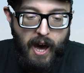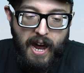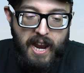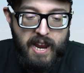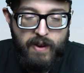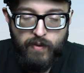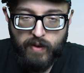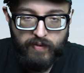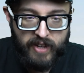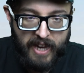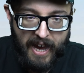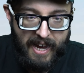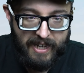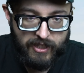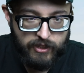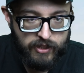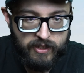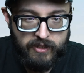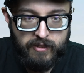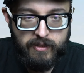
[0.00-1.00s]
I never have
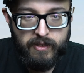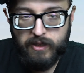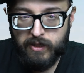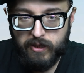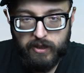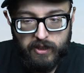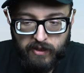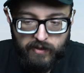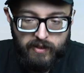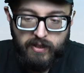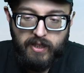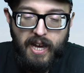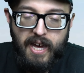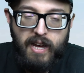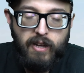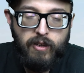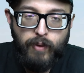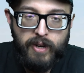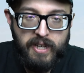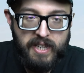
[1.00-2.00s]
cash, dude. What the
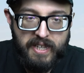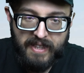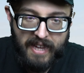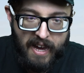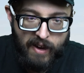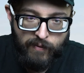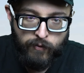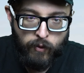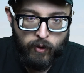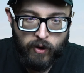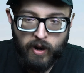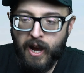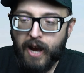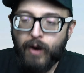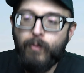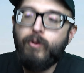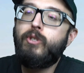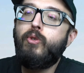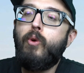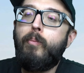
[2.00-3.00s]
hell do I need that for? I
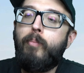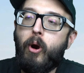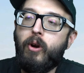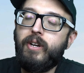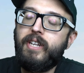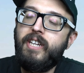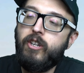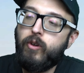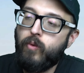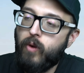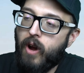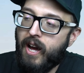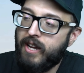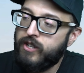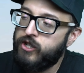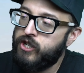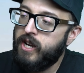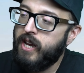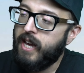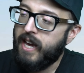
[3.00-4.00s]
went to a parking
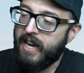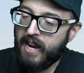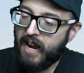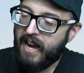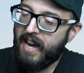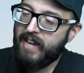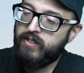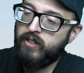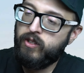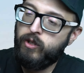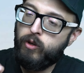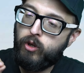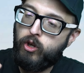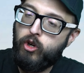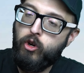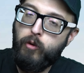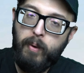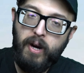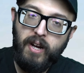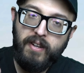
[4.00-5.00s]
garage, and I had the little
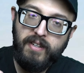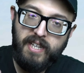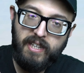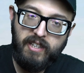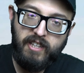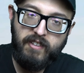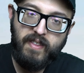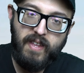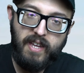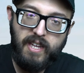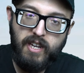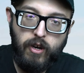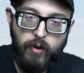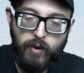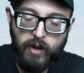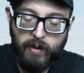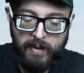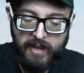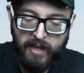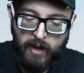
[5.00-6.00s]
coupon deal, you know
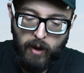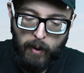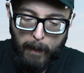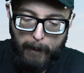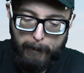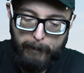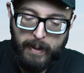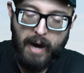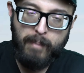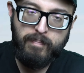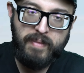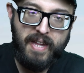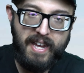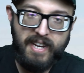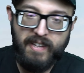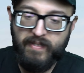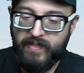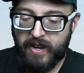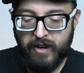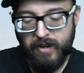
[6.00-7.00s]
what I mean? Popped that
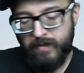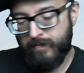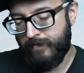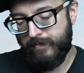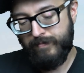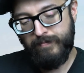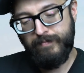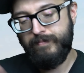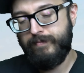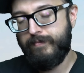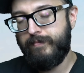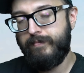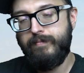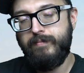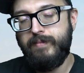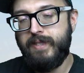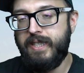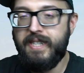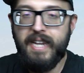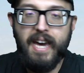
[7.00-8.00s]
in there.
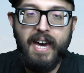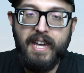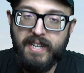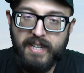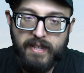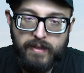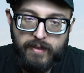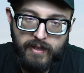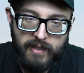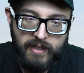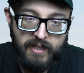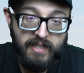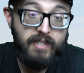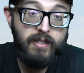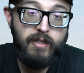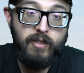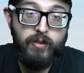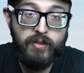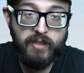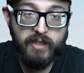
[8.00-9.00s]
Didn't add anything.
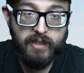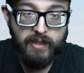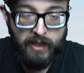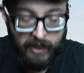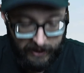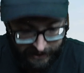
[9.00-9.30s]
Didn't lose it.